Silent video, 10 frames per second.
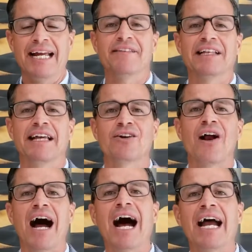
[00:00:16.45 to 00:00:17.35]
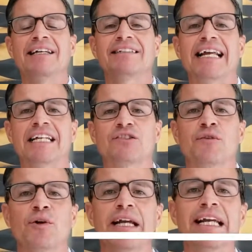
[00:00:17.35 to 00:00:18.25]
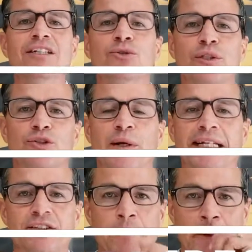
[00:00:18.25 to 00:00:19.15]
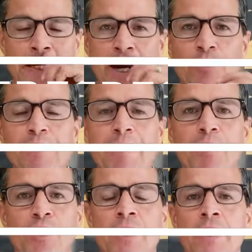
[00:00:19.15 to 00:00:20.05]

And the letter I stands for interest rates. Now, remember,